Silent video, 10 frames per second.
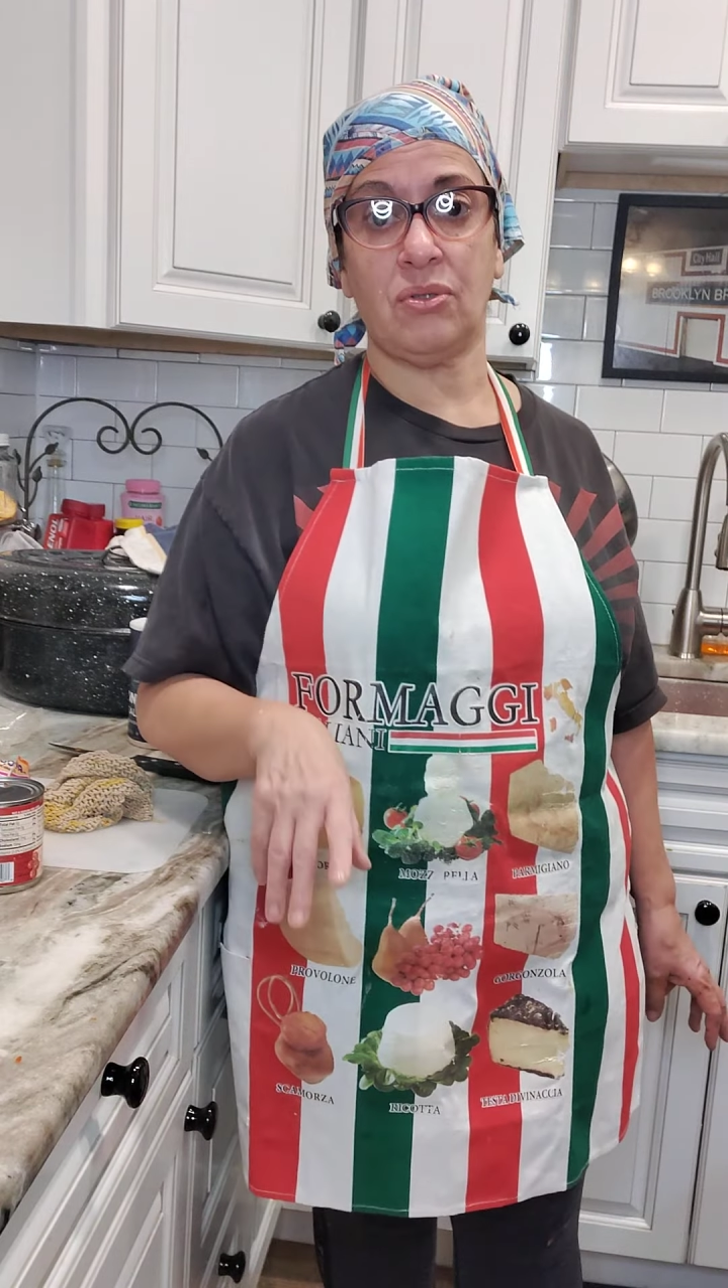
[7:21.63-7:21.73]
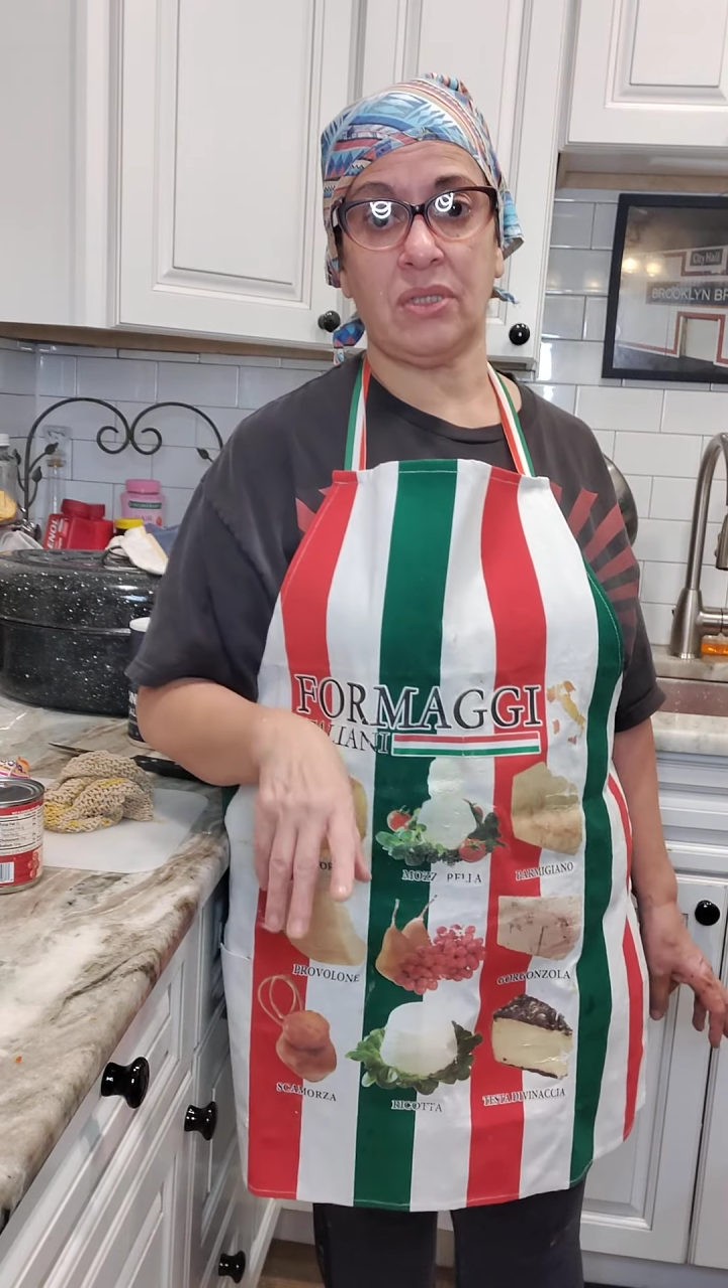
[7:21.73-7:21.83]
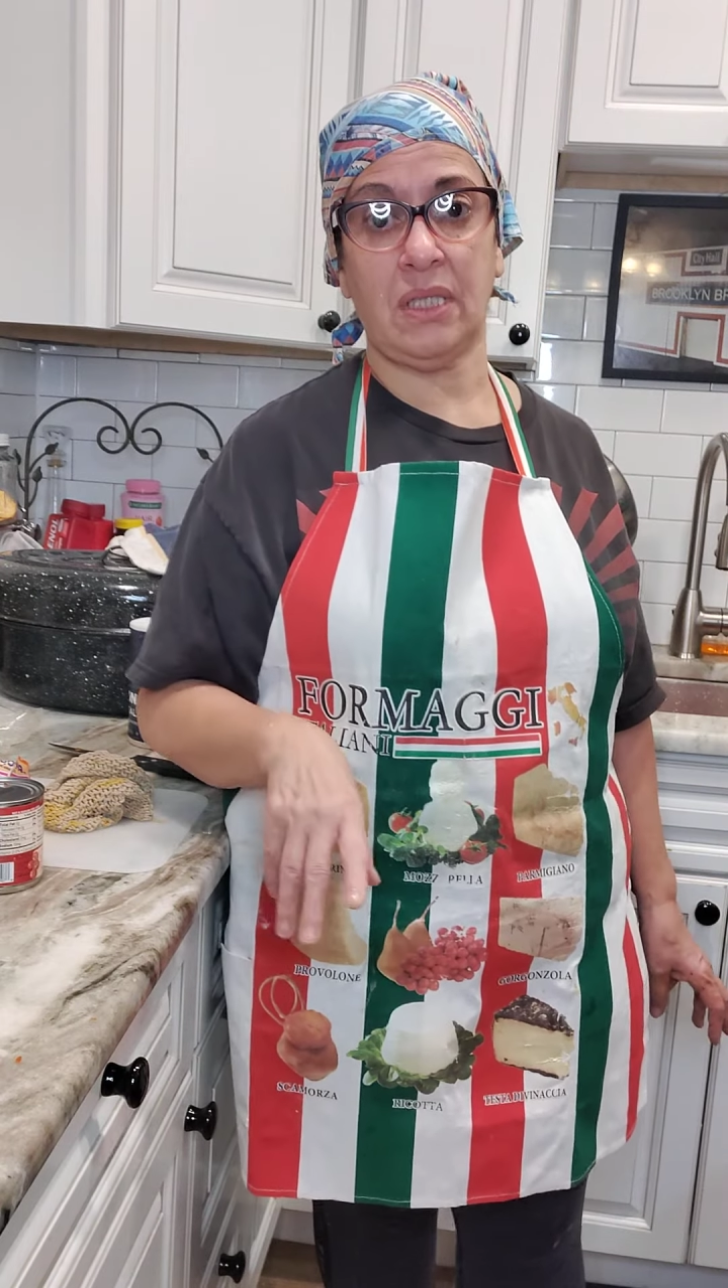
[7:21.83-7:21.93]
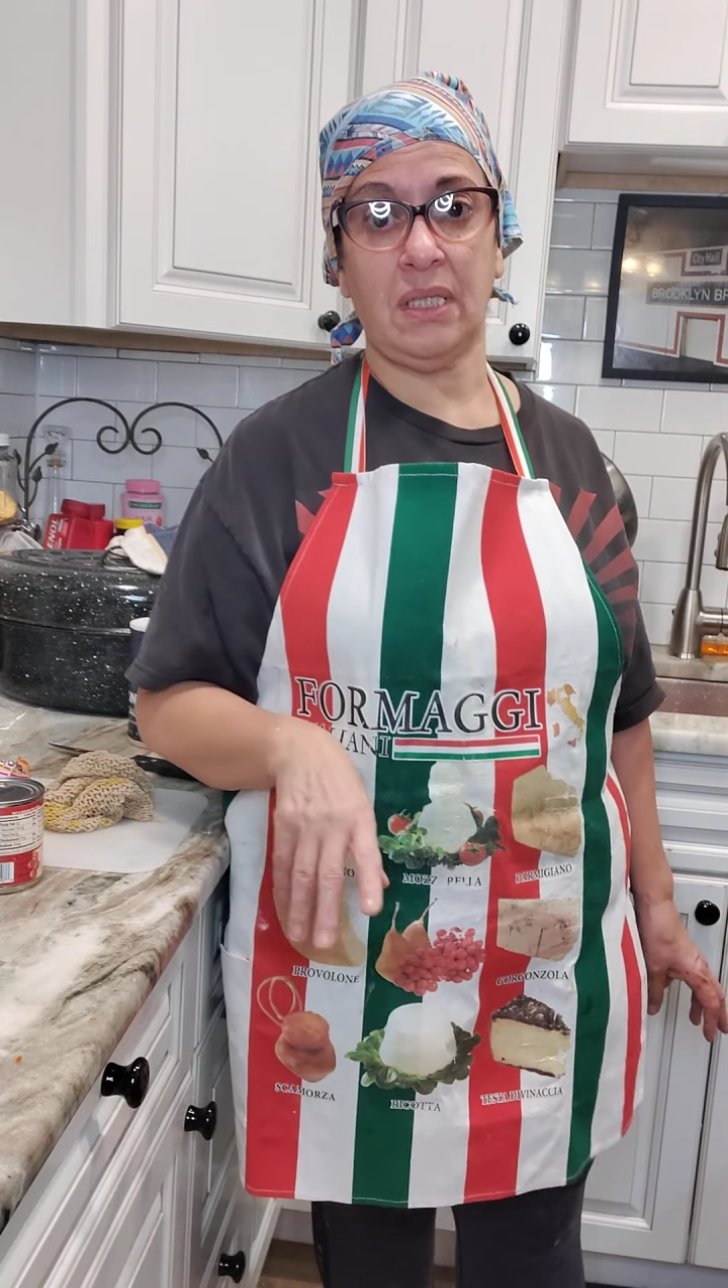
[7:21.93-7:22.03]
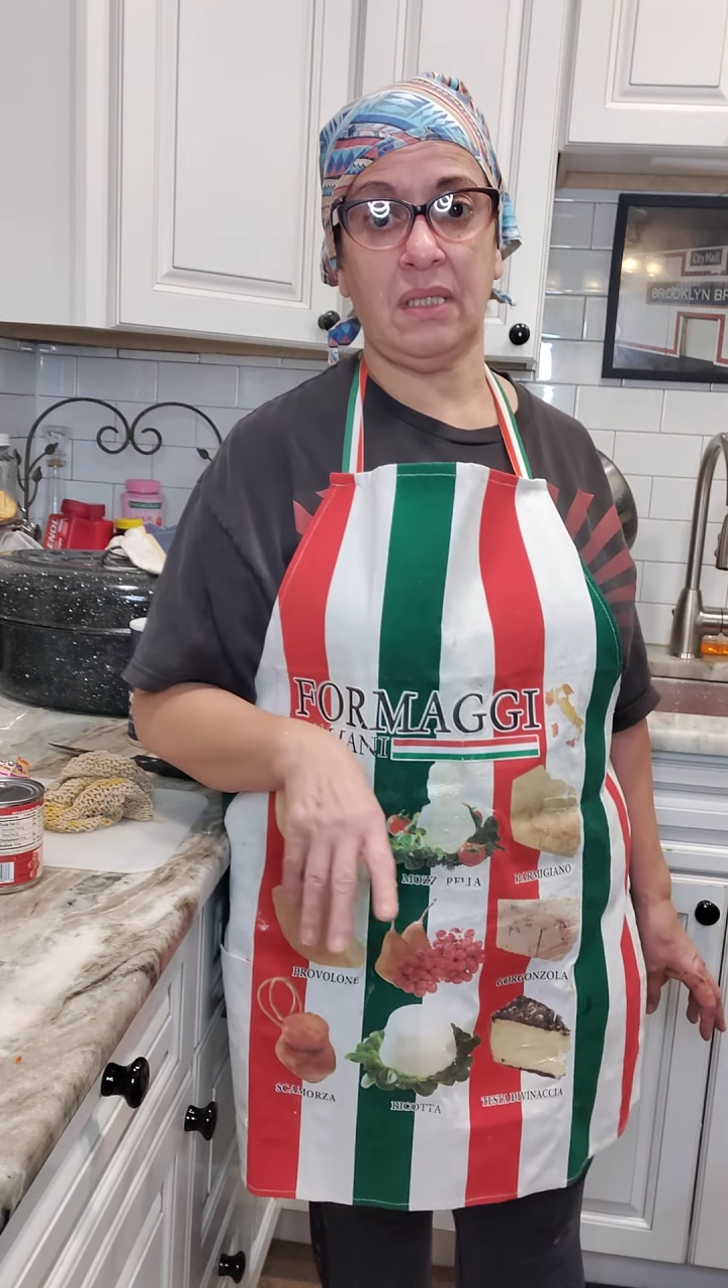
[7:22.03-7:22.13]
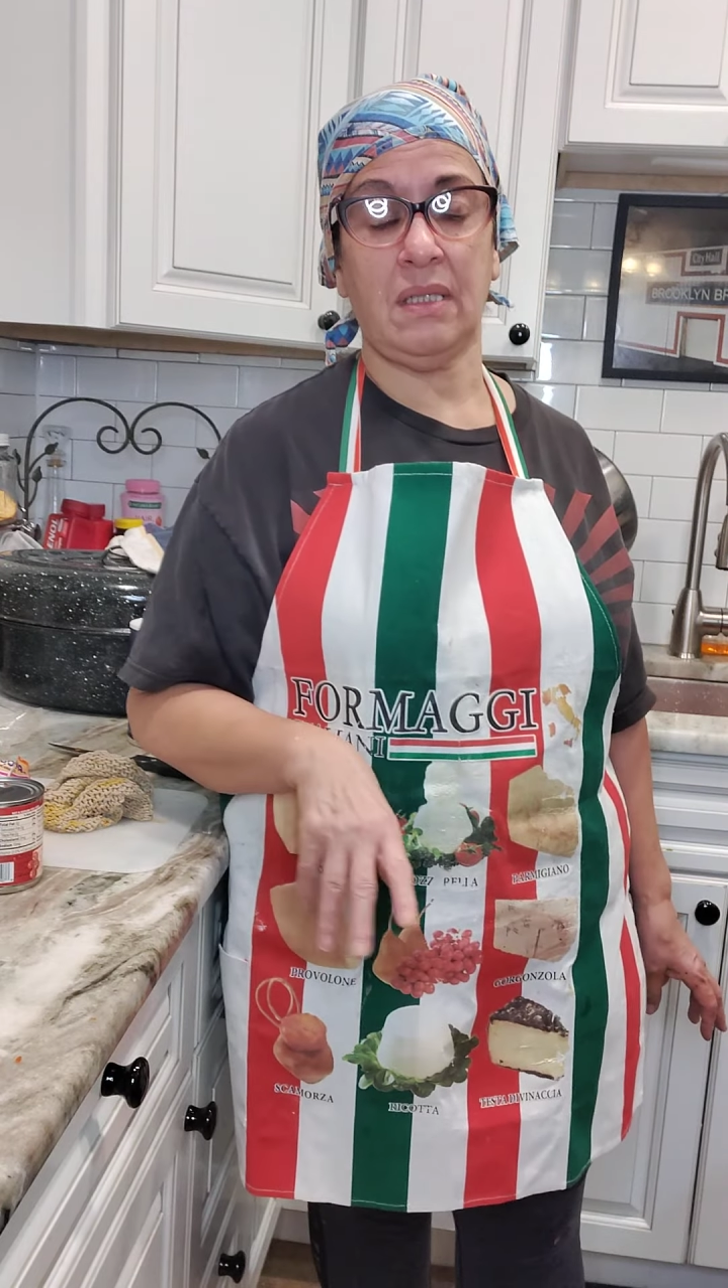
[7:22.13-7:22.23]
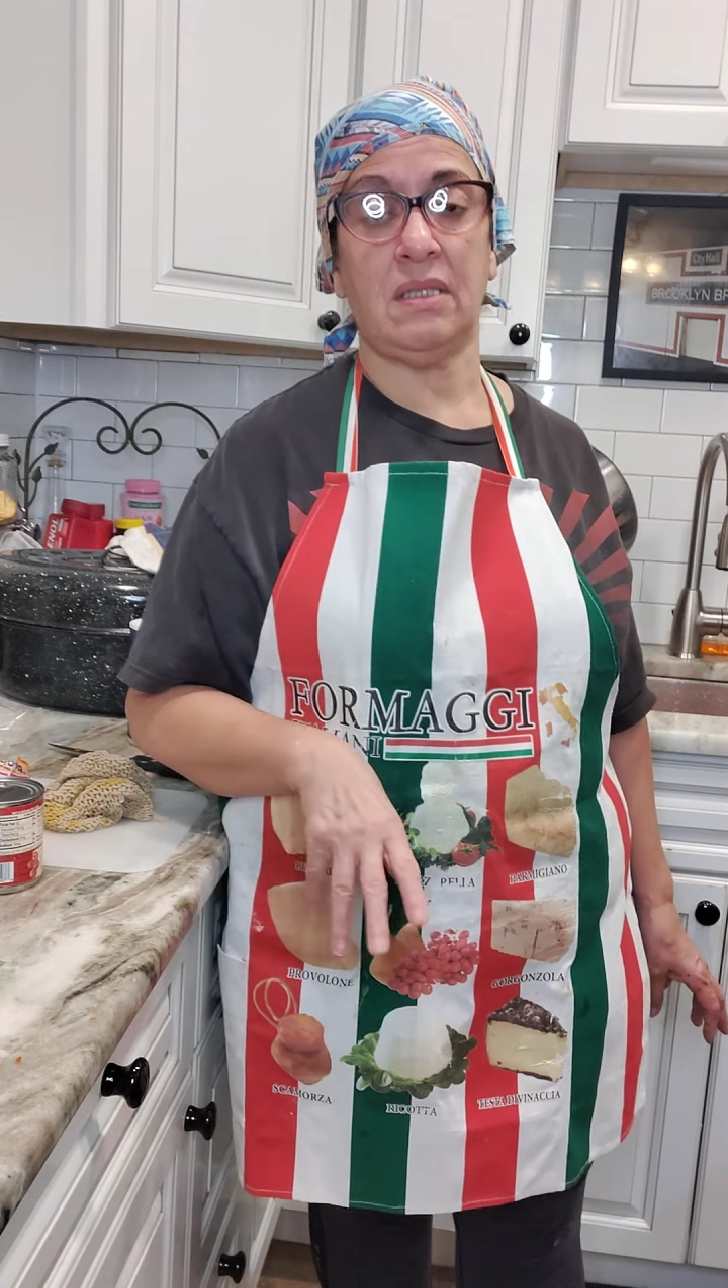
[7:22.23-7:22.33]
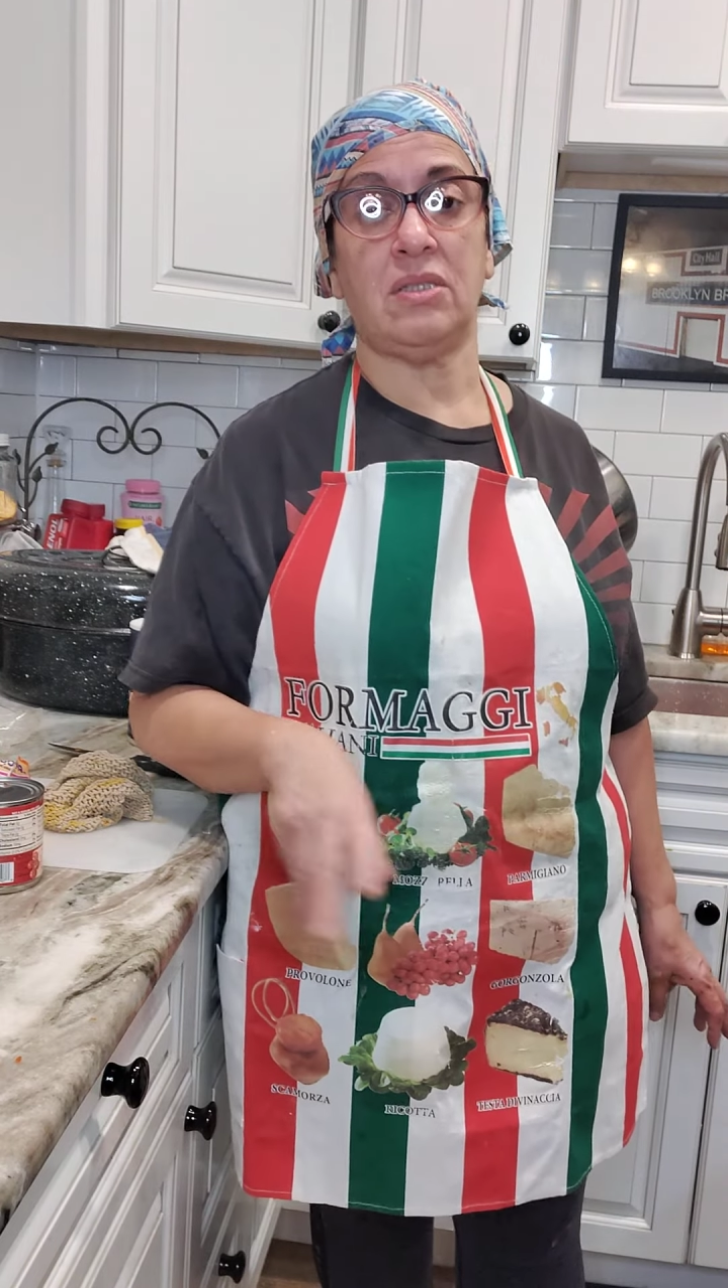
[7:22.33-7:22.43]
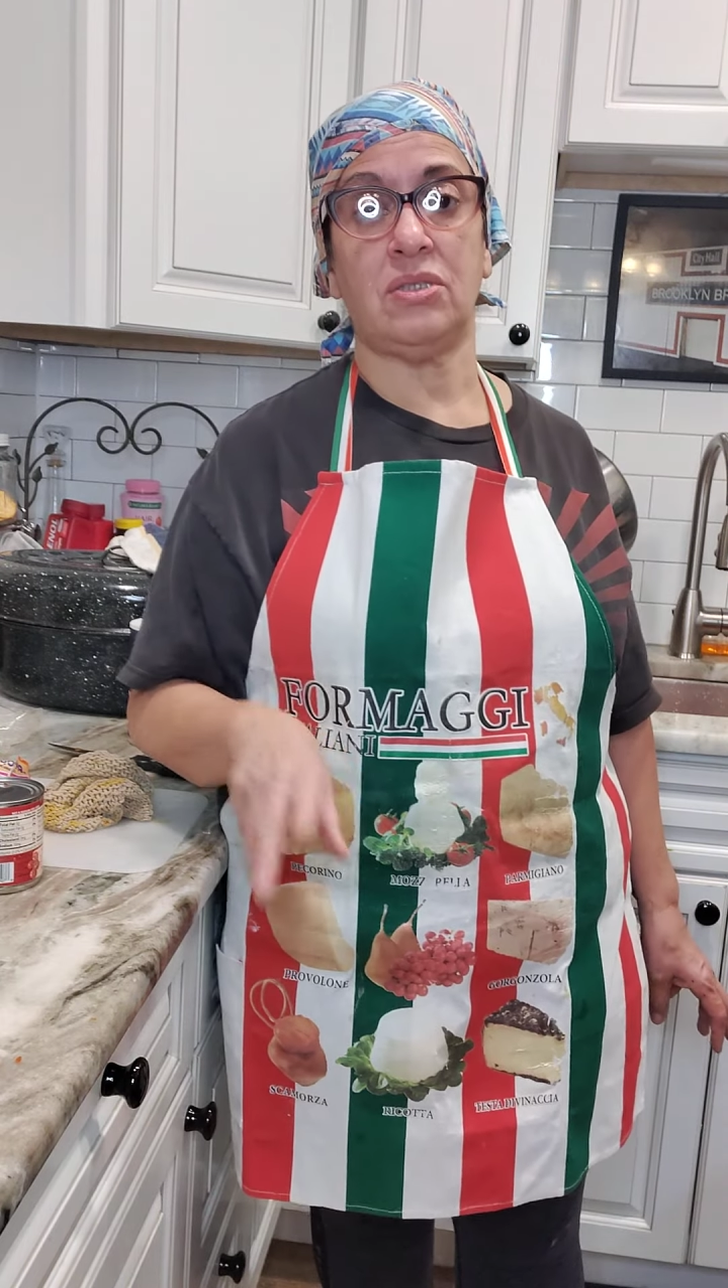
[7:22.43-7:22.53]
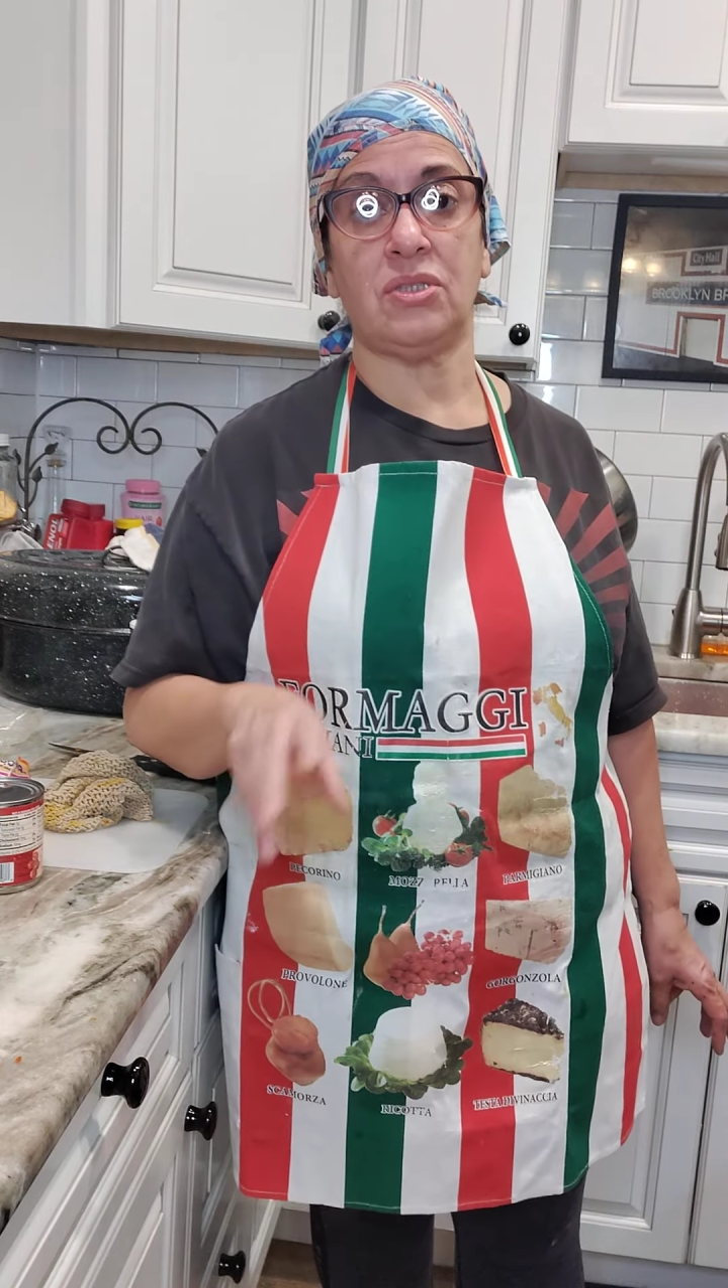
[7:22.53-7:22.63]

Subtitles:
cooking